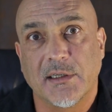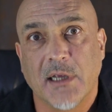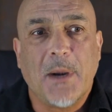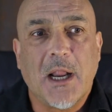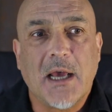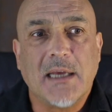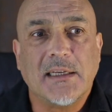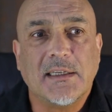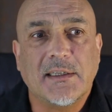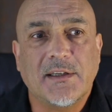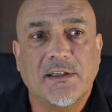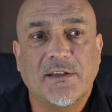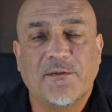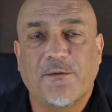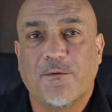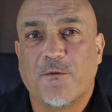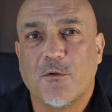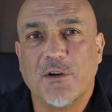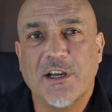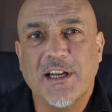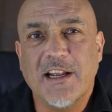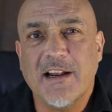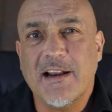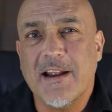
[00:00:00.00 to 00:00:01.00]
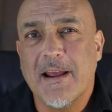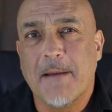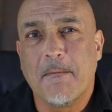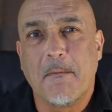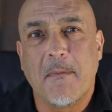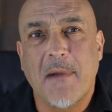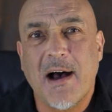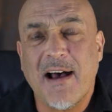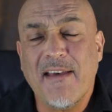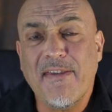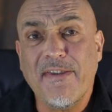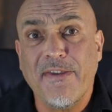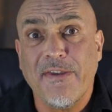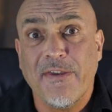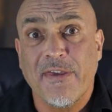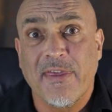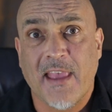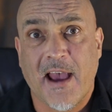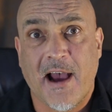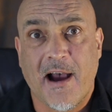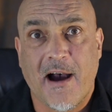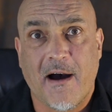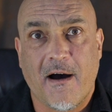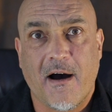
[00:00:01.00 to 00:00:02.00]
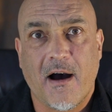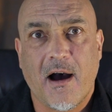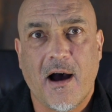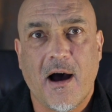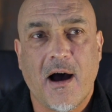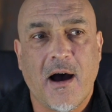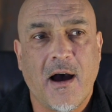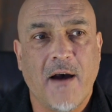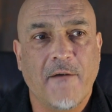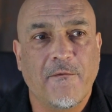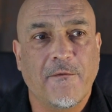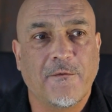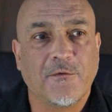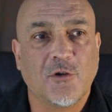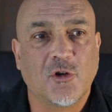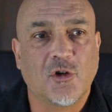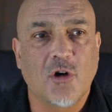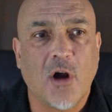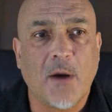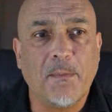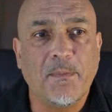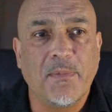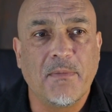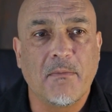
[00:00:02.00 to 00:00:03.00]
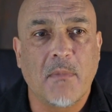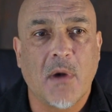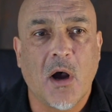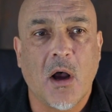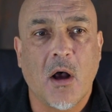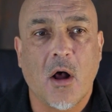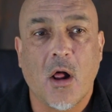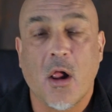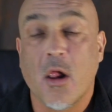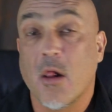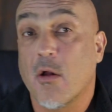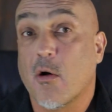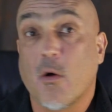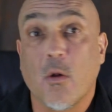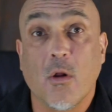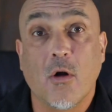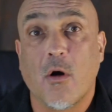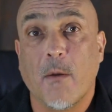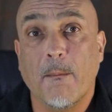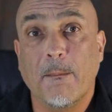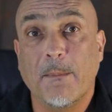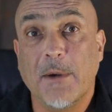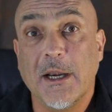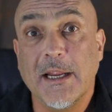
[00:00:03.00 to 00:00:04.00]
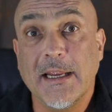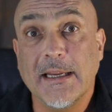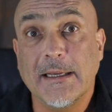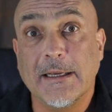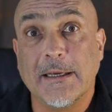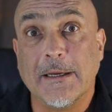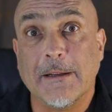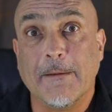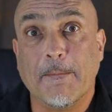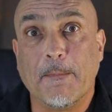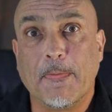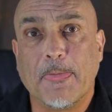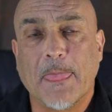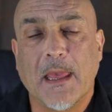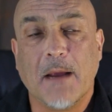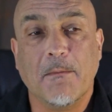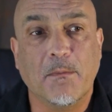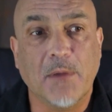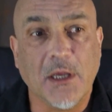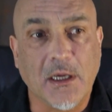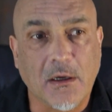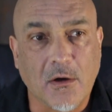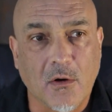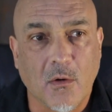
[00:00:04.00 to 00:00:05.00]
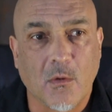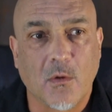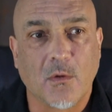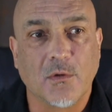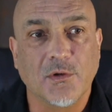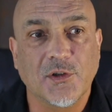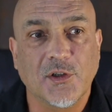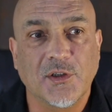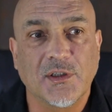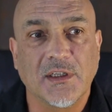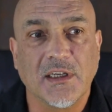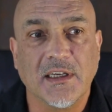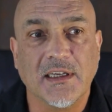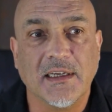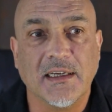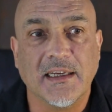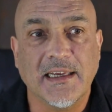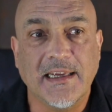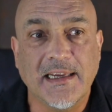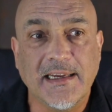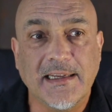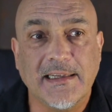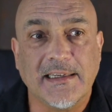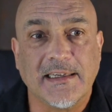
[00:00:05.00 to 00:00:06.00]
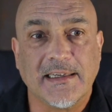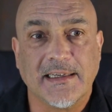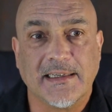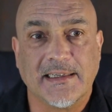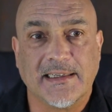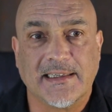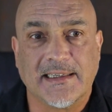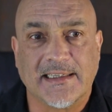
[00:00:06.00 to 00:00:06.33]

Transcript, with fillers: Plus, for nearly a month now, I've dropped my alcohol completely because it